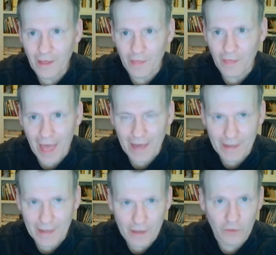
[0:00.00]
that
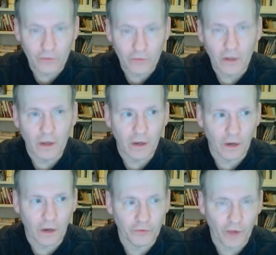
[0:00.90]
is
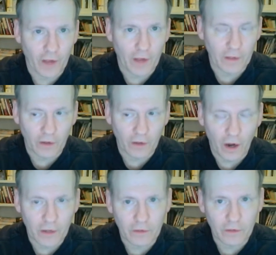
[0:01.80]
a sign that
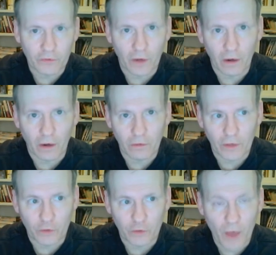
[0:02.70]
God is uh,
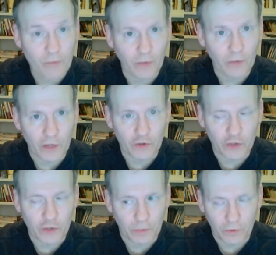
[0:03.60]
that you have
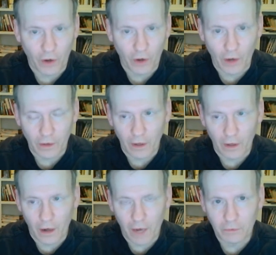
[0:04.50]
relationship with God
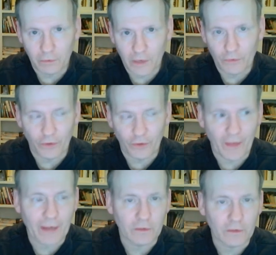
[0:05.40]
unbelievers are
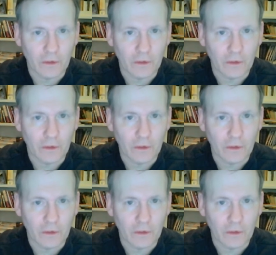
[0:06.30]
not